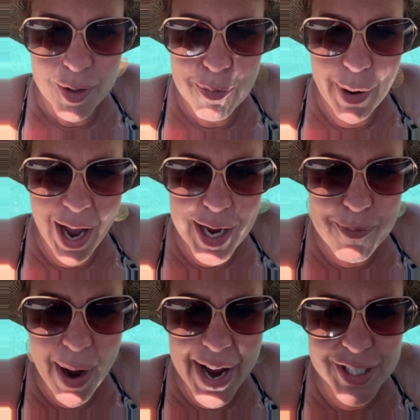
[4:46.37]
By
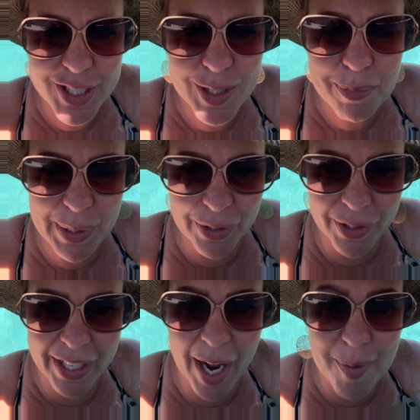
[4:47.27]
my
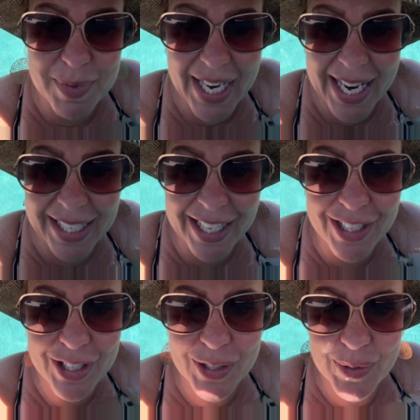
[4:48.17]
spirit, I'm
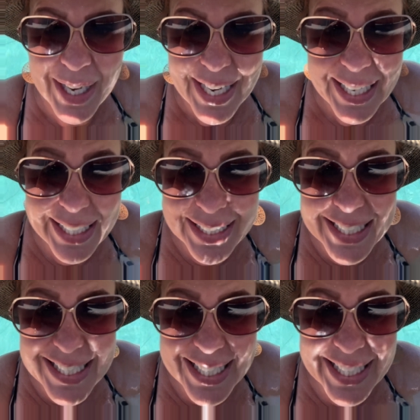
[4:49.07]
taking you
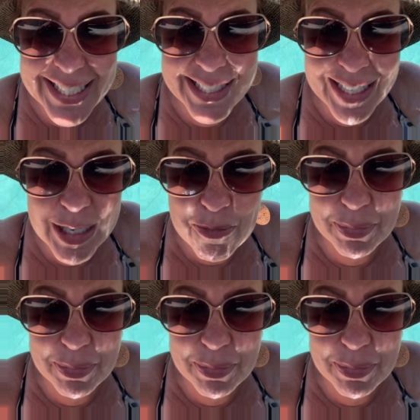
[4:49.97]
into the deep.